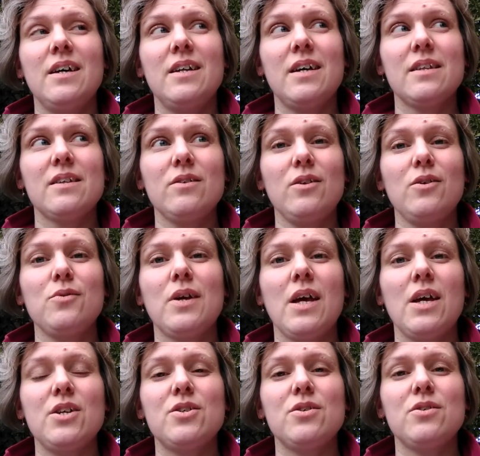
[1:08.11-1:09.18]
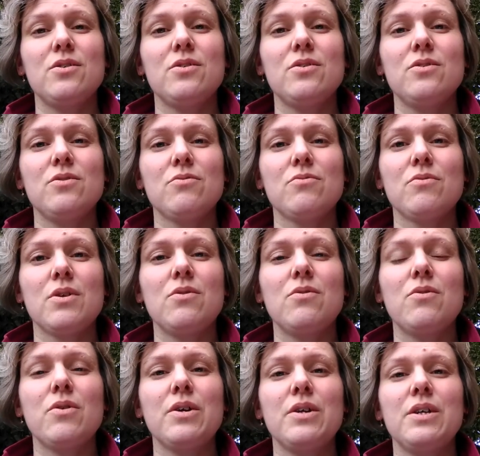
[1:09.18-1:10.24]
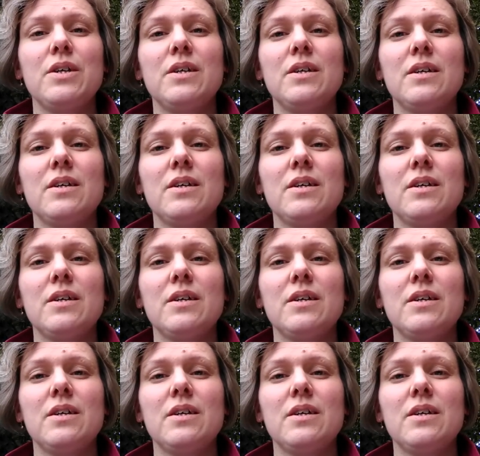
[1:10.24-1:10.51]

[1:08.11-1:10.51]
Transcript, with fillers: another location to record.